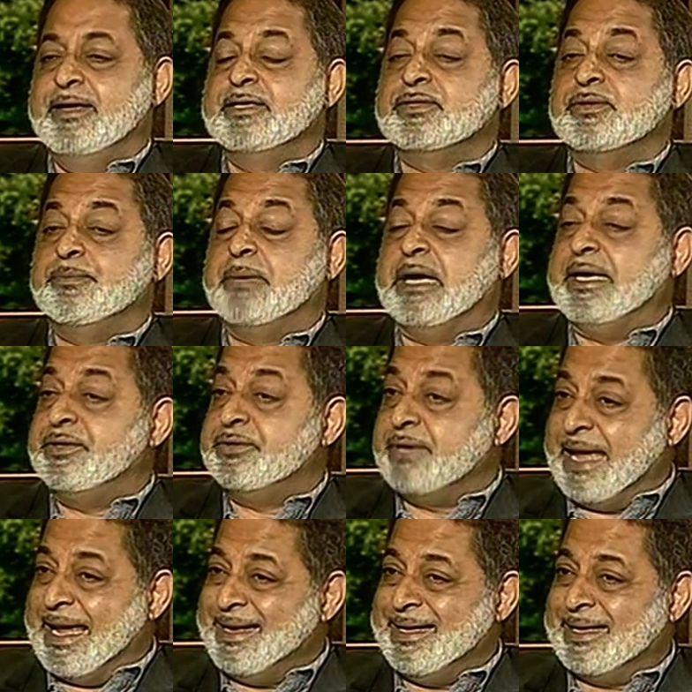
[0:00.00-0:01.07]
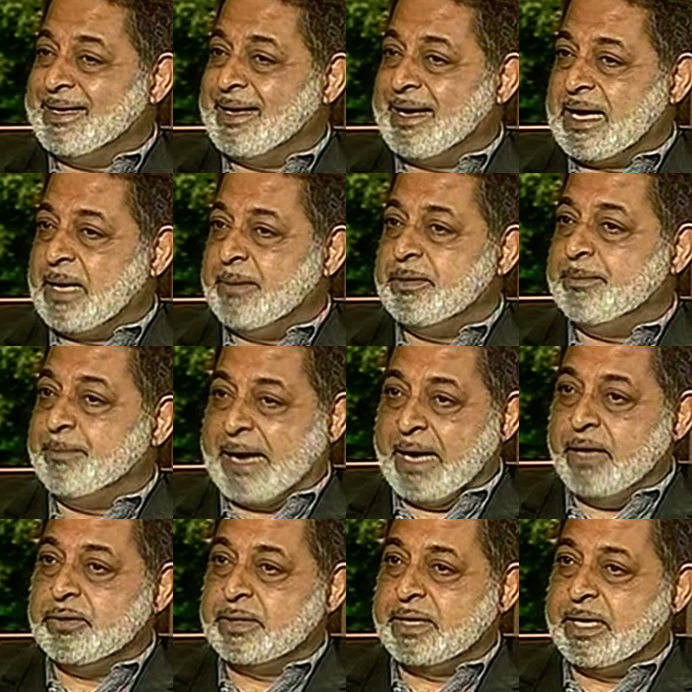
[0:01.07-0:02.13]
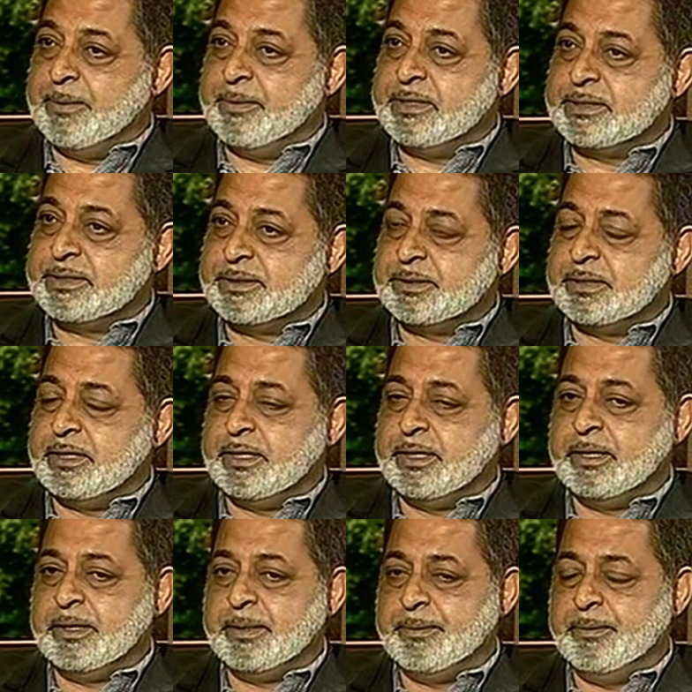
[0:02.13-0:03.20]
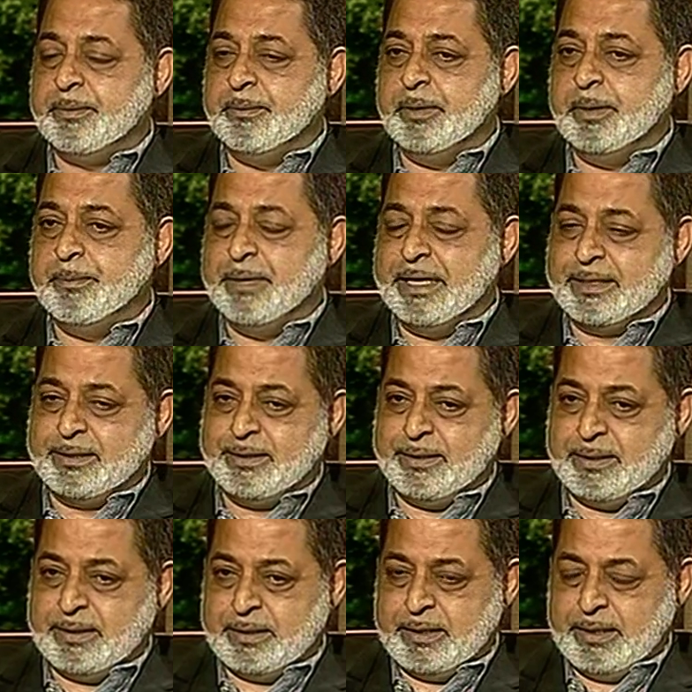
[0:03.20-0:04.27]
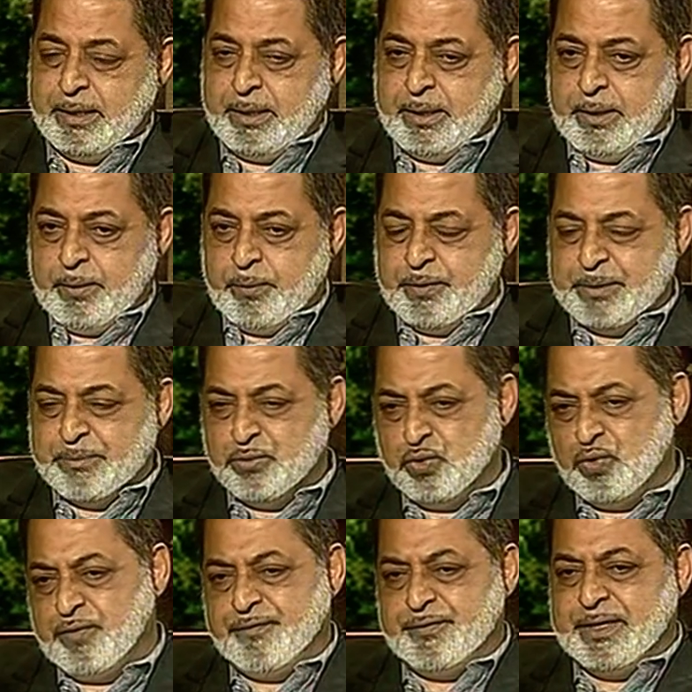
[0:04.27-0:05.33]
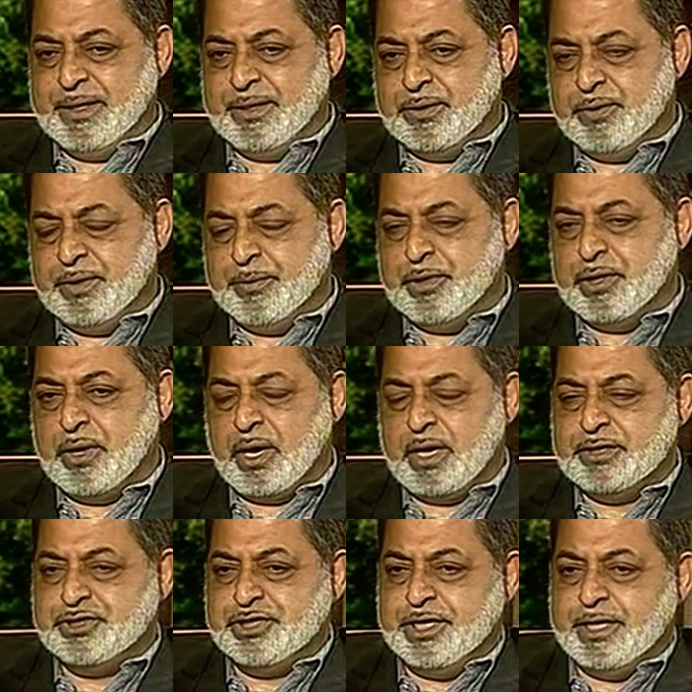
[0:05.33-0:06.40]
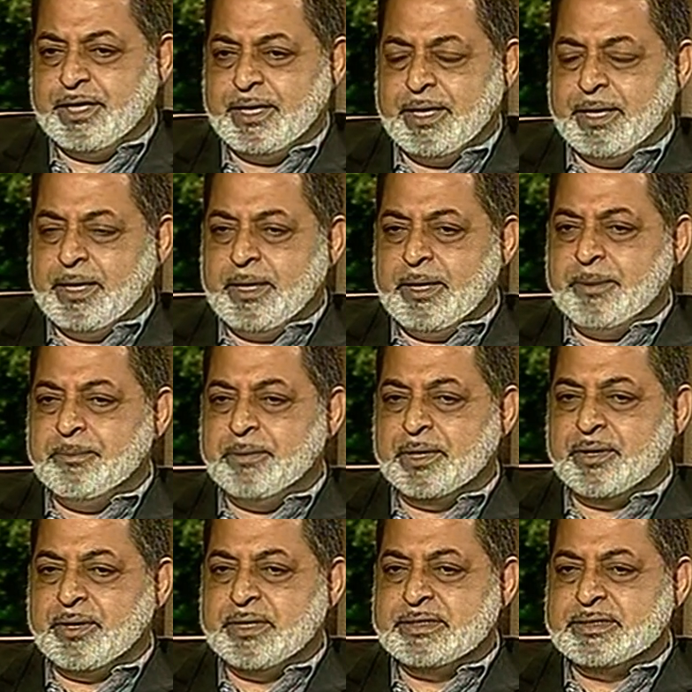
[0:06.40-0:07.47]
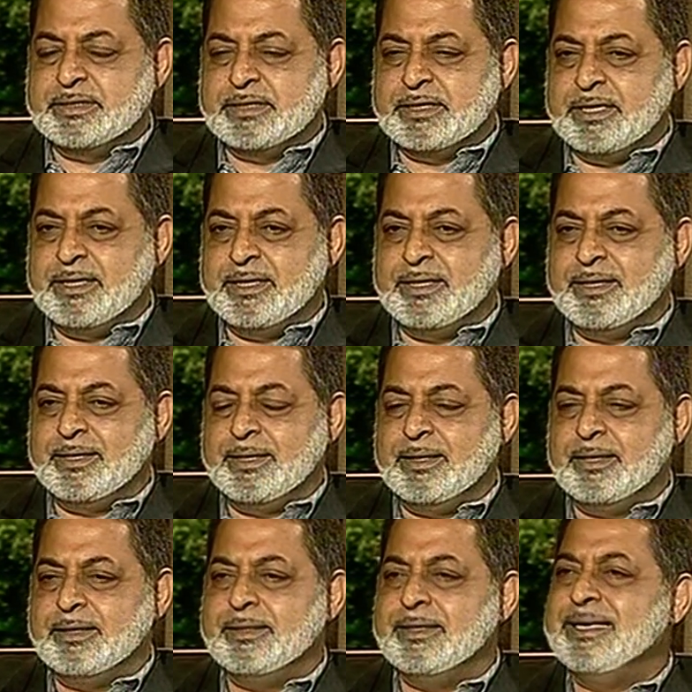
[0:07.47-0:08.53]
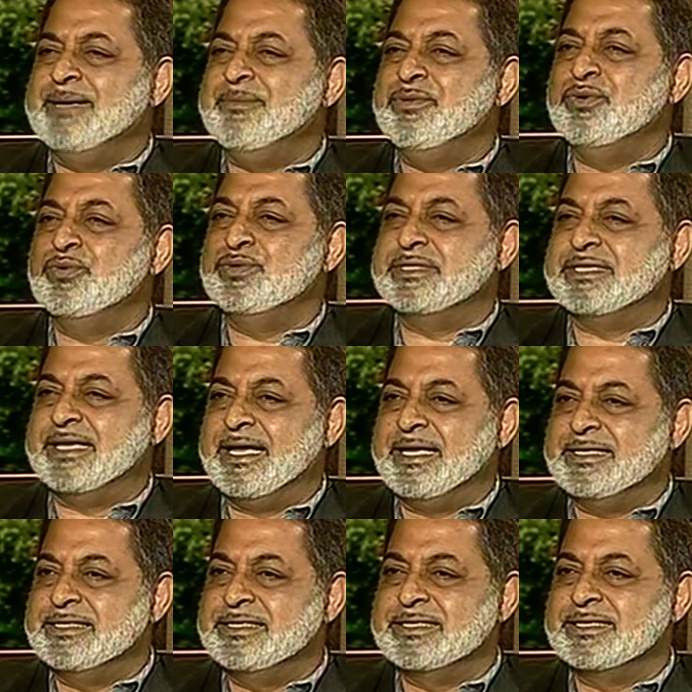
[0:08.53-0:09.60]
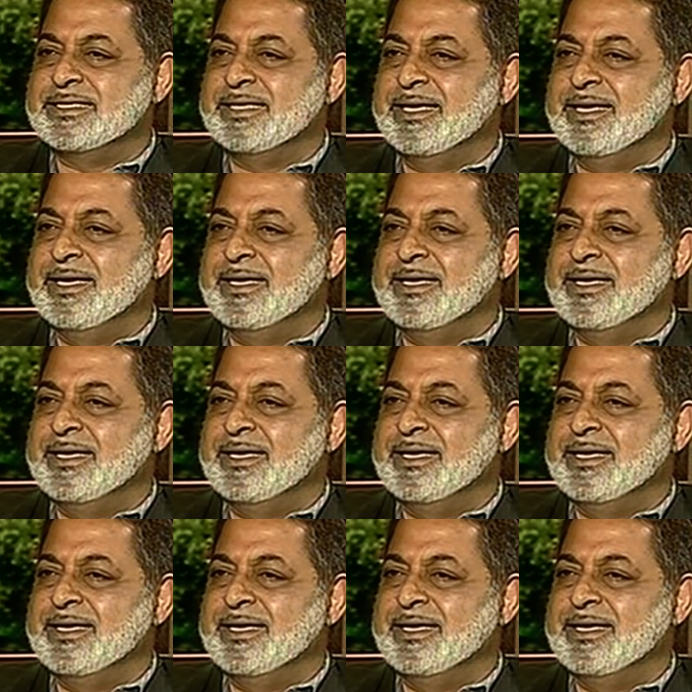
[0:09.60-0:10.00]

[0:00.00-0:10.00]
So, by training, I'm a biochemist, uh, but uh, we moved into immunology because uh, the immune cells,